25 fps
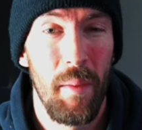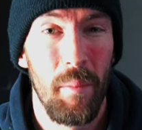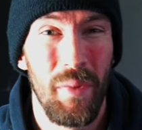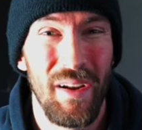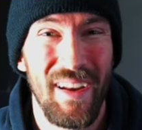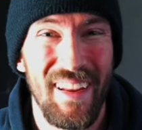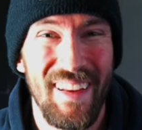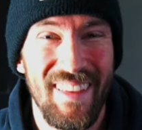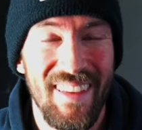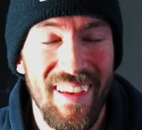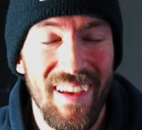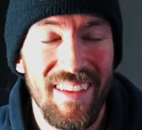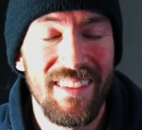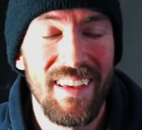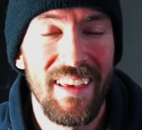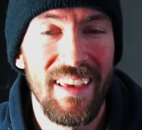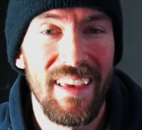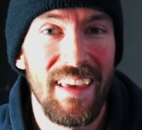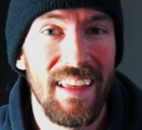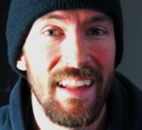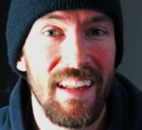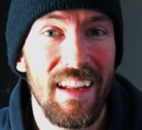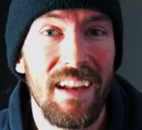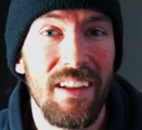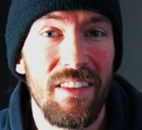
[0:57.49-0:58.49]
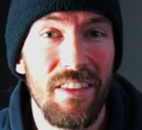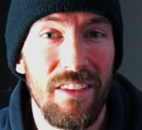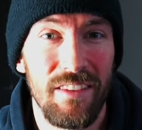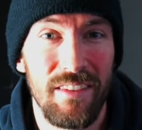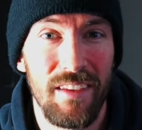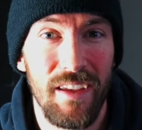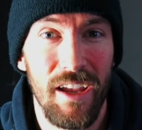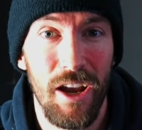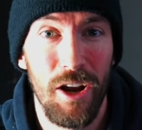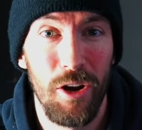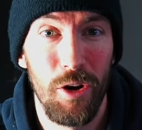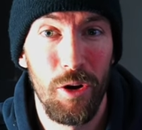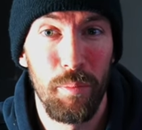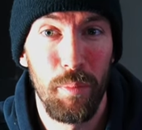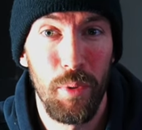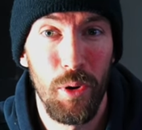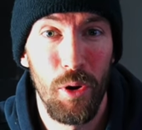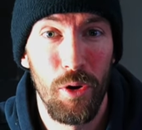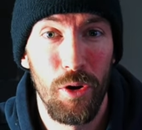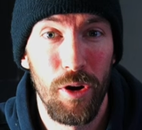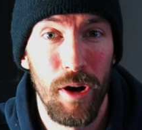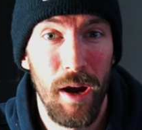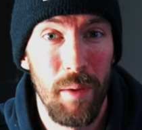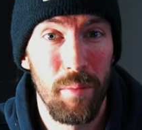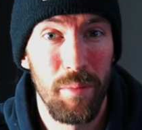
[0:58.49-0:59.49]
but he doesn't get into the SCARE
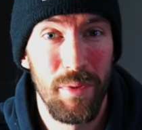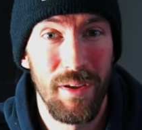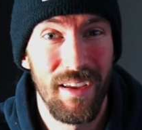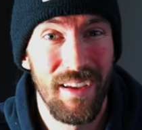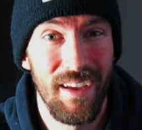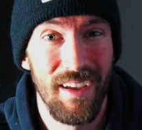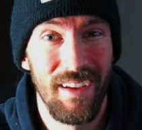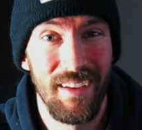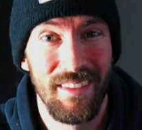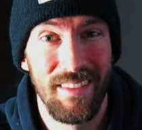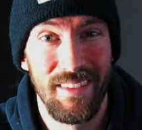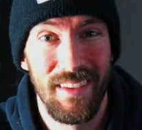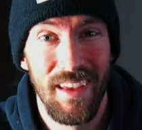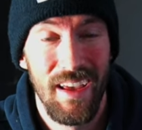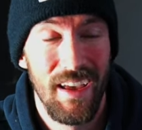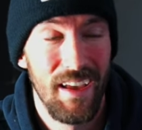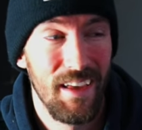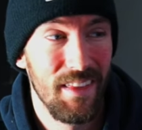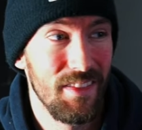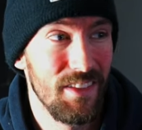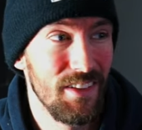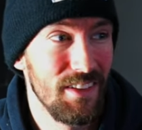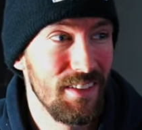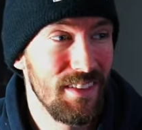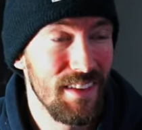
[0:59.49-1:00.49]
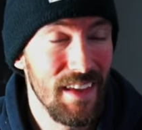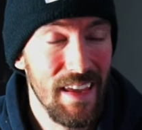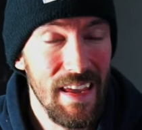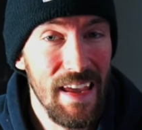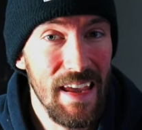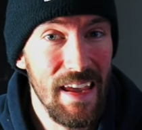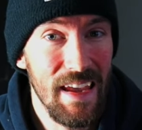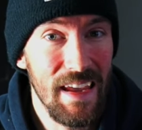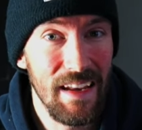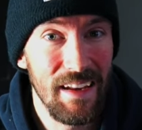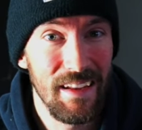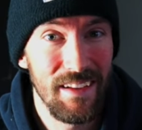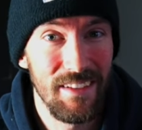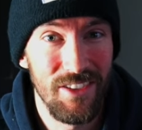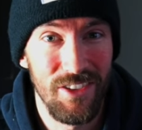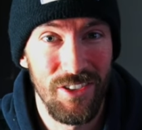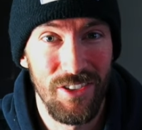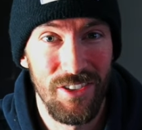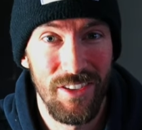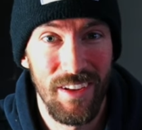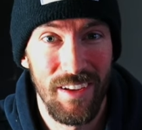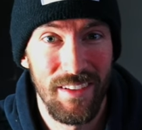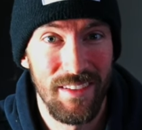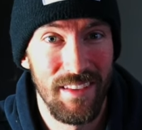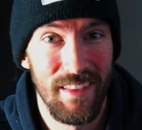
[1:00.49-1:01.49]
program because the dean
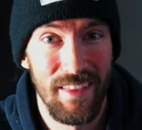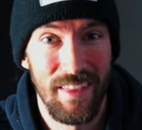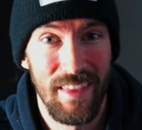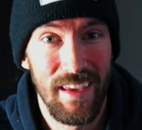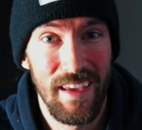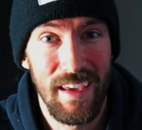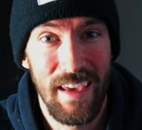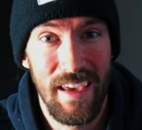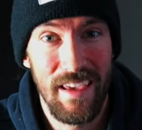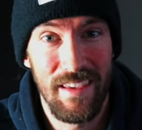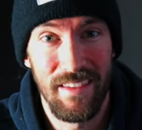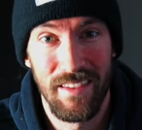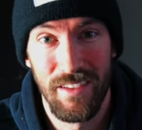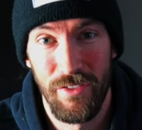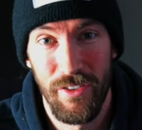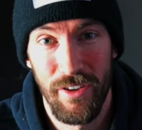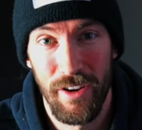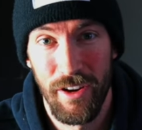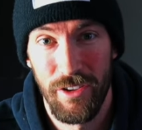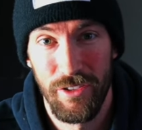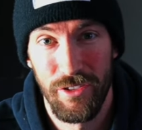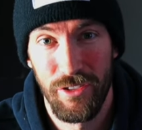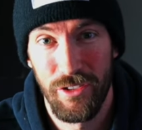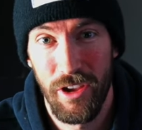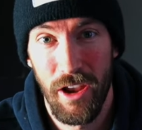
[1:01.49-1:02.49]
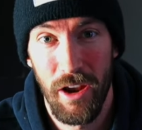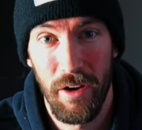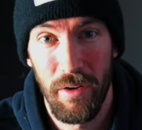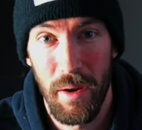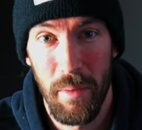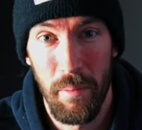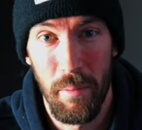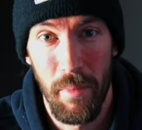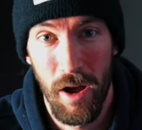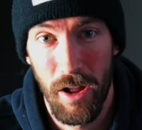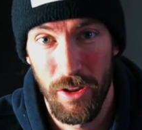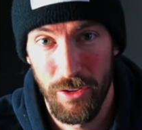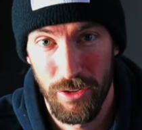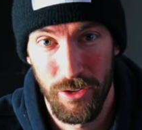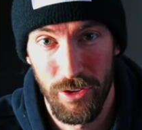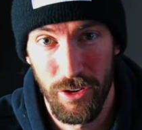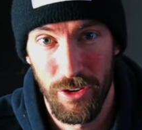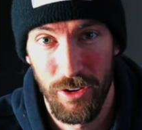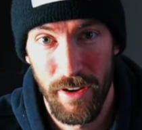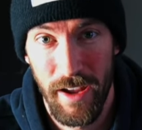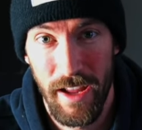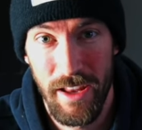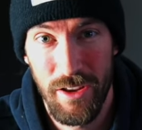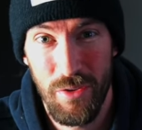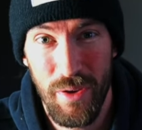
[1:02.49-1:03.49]
just doesn't think he's a very scary
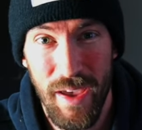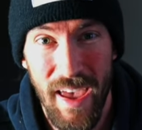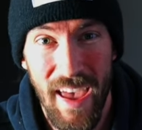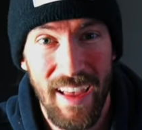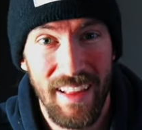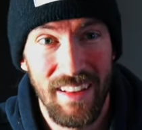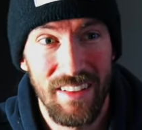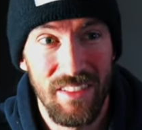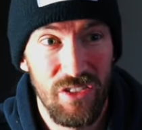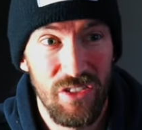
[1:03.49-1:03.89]
monster. And you can't